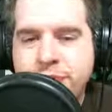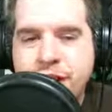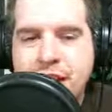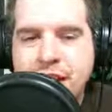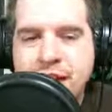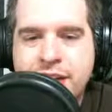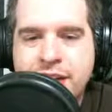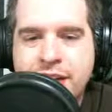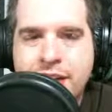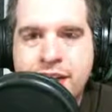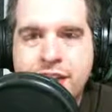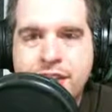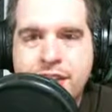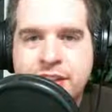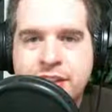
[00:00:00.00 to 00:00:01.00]
and I
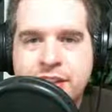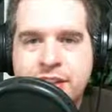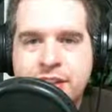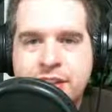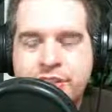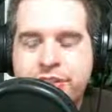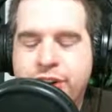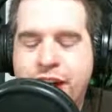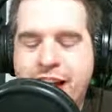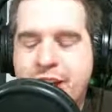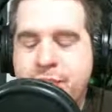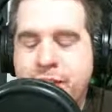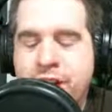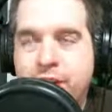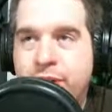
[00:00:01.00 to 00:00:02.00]

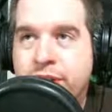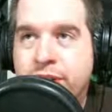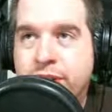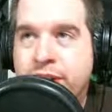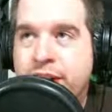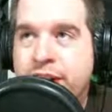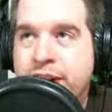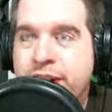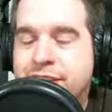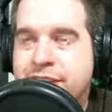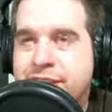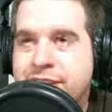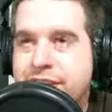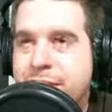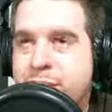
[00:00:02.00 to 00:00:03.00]
didn't play all the way through again because I
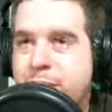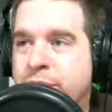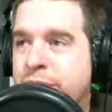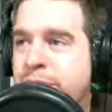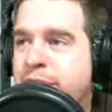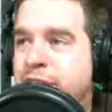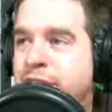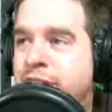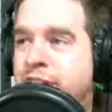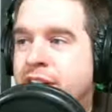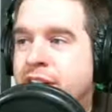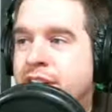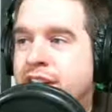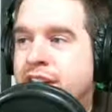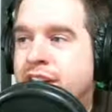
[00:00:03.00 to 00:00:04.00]
just got bored. But
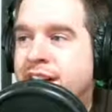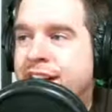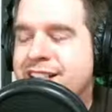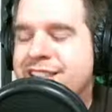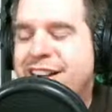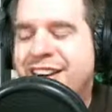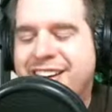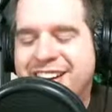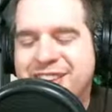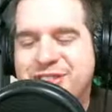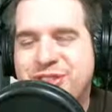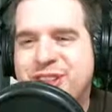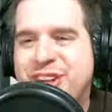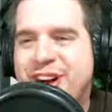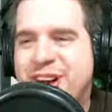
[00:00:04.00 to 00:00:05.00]
it's
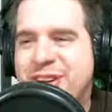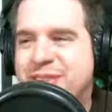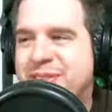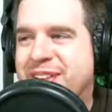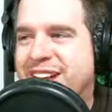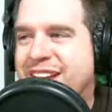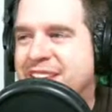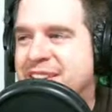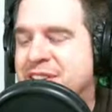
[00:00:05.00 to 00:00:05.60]
really hard to play those.